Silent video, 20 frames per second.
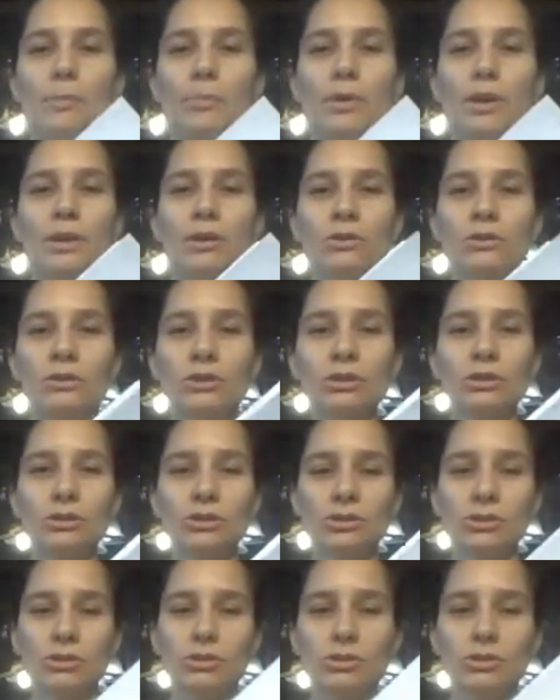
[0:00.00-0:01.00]
In order
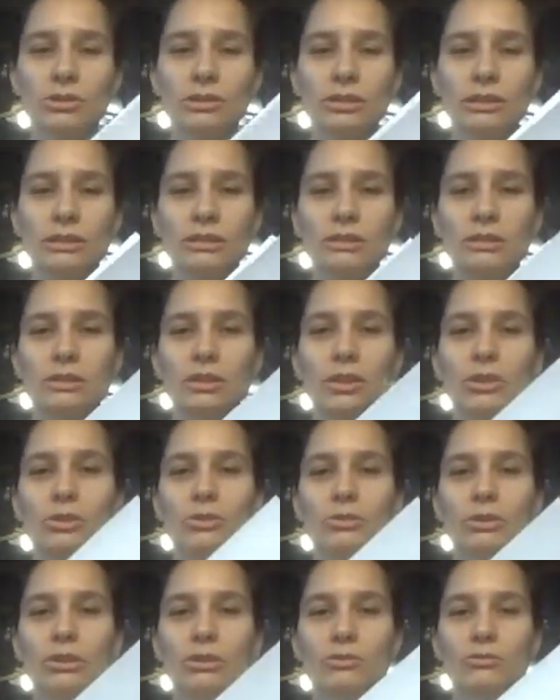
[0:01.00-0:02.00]
to do this, you
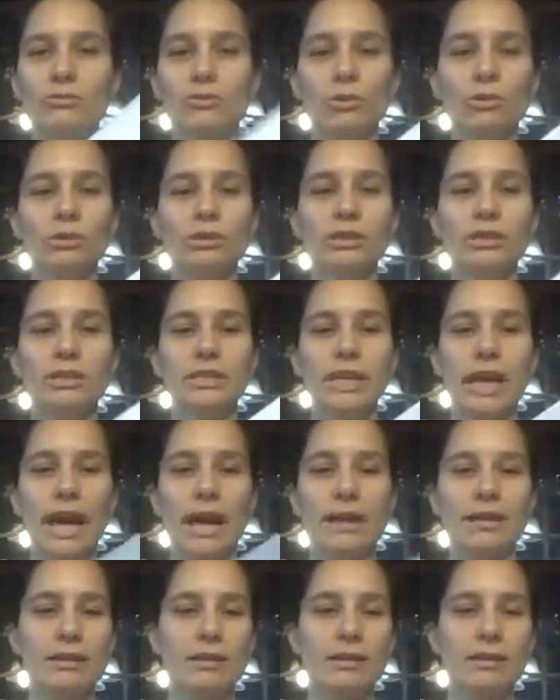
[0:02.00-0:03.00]
can fold it
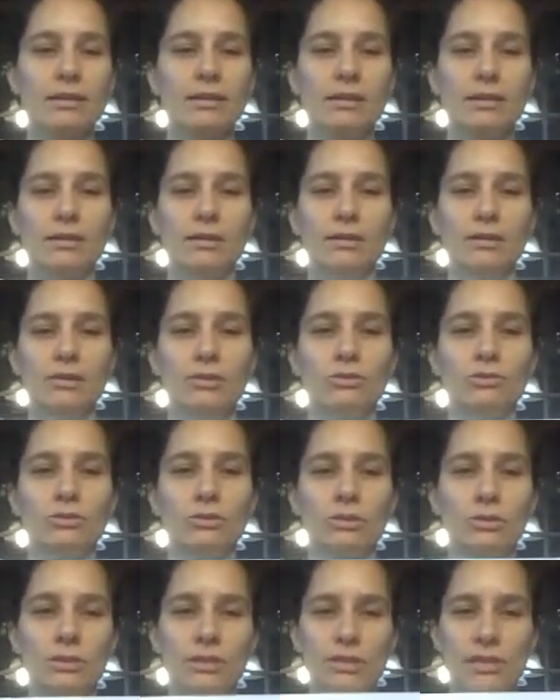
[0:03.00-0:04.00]
again. You
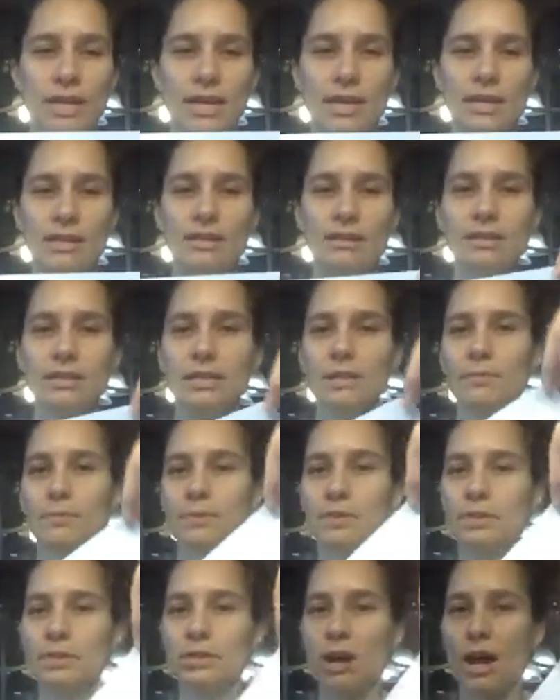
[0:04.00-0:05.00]
taking the tip at
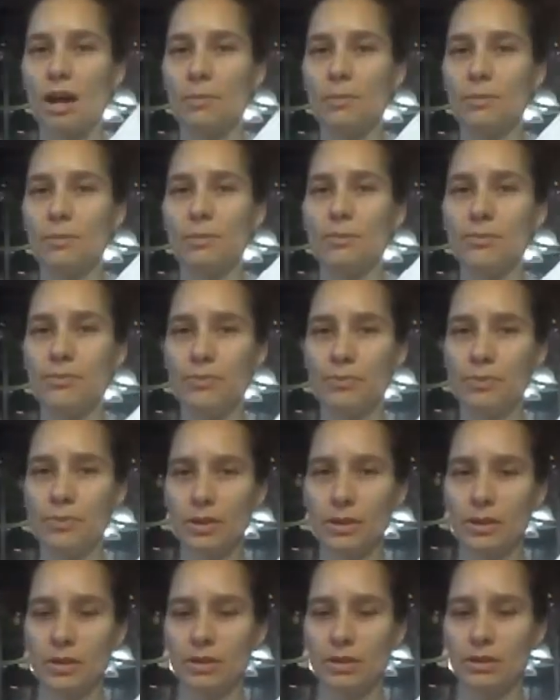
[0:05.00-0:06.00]
the top.
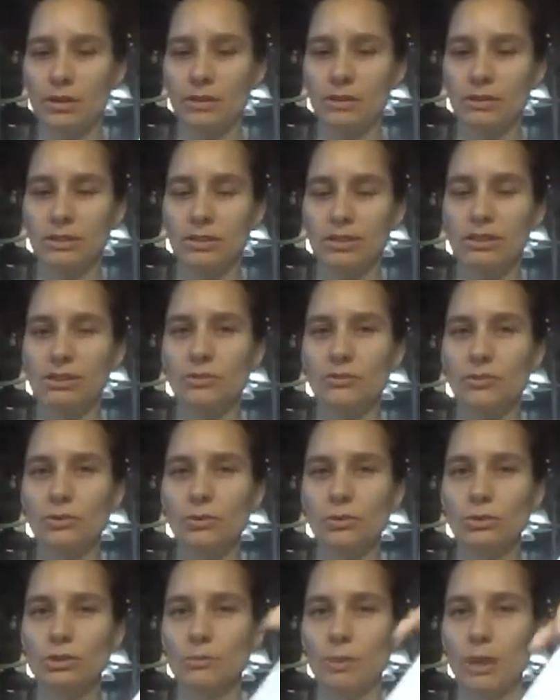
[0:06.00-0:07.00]
See the
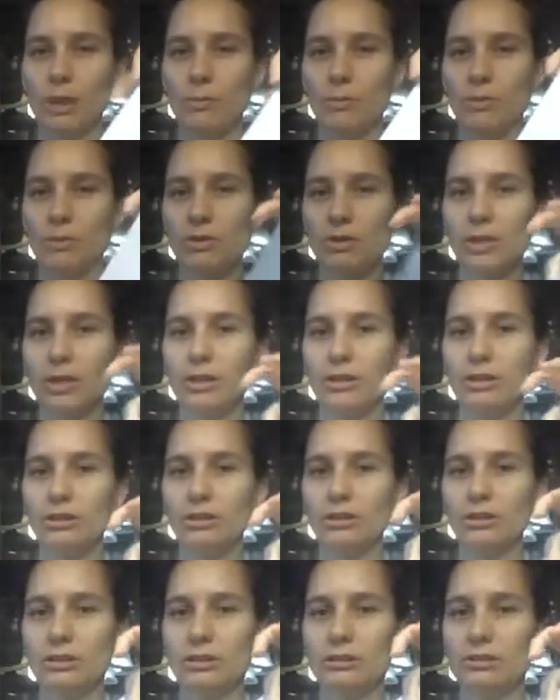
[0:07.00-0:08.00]
fold paper here?
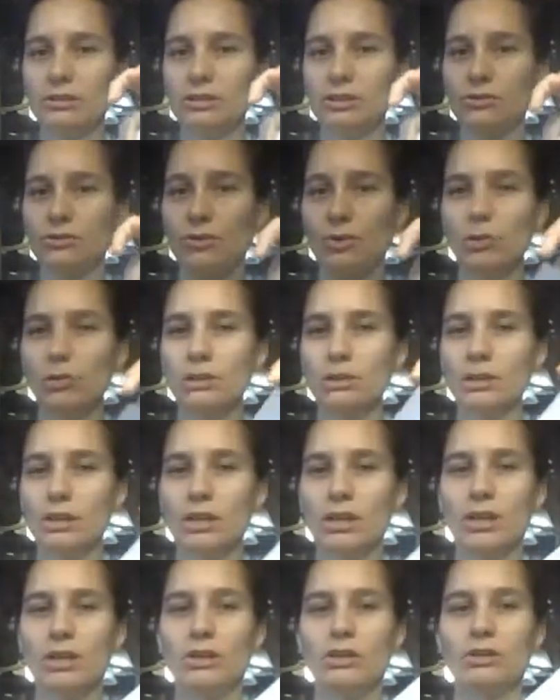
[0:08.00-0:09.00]
There's fold.
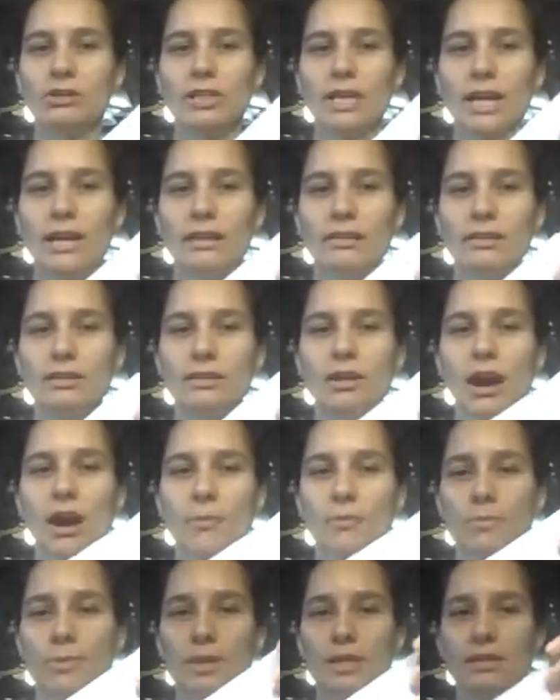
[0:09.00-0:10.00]
You take the top
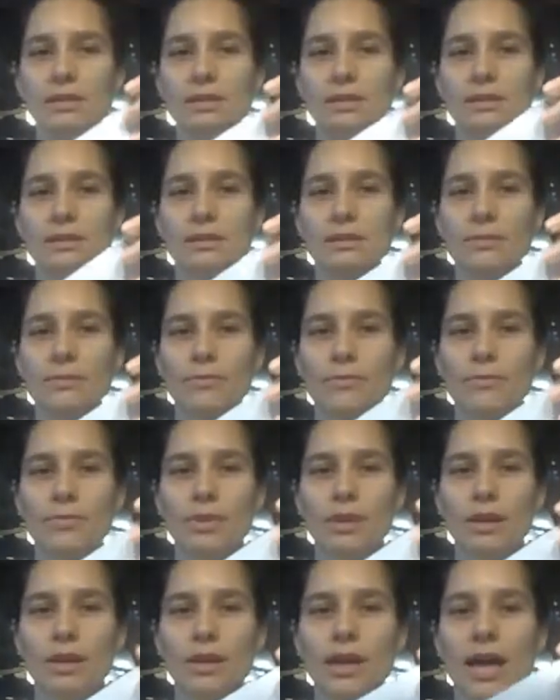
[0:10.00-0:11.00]
piece,
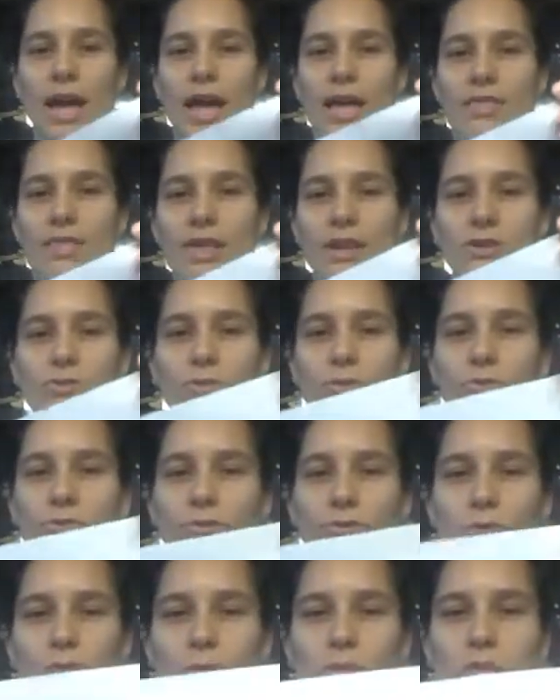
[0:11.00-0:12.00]
and then you would
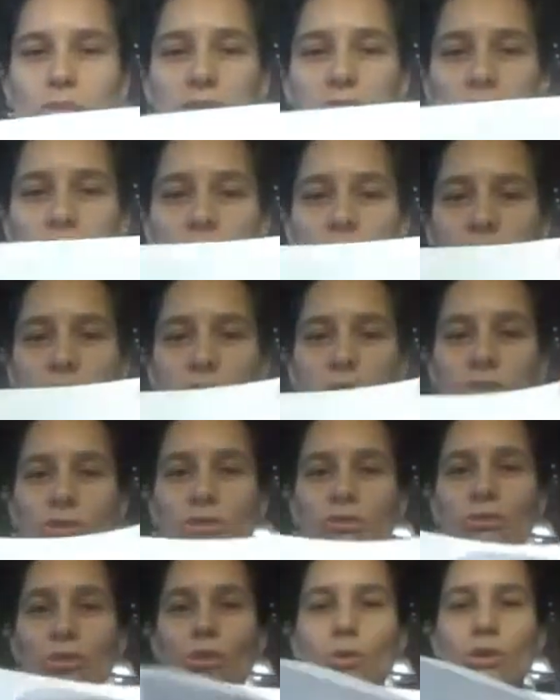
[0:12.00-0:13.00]
fold
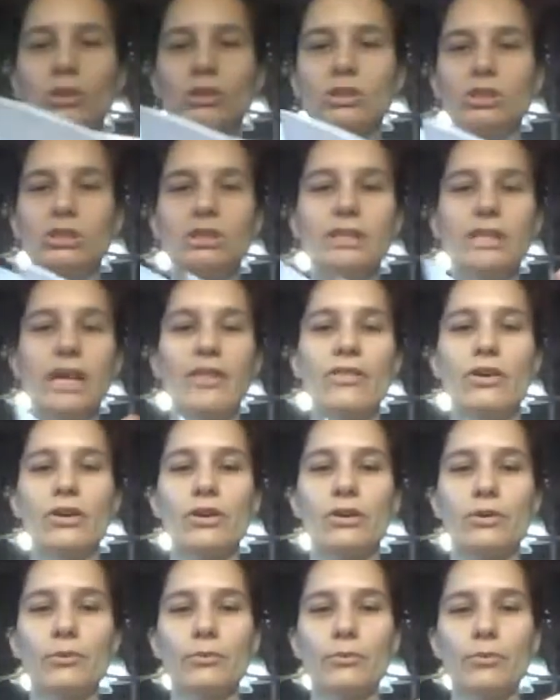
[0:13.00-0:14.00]
two corners together,
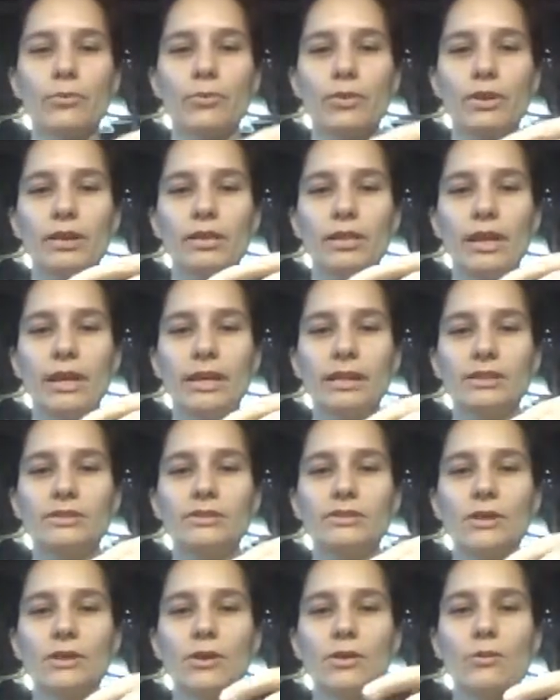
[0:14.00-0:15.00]
like
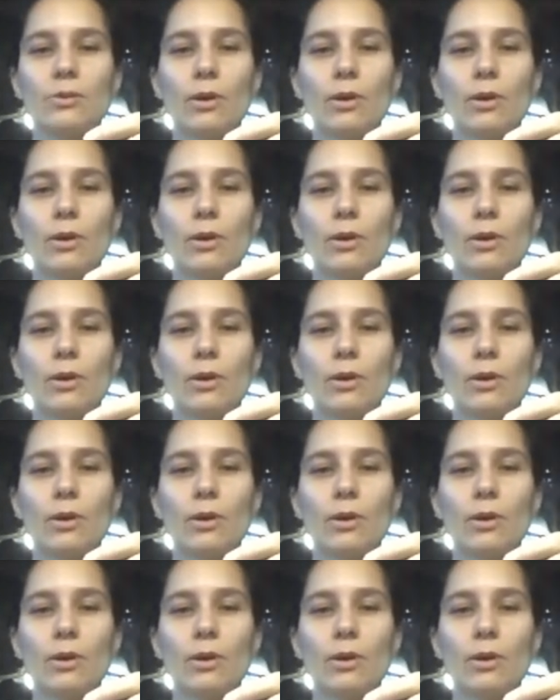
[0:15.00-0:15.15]
so.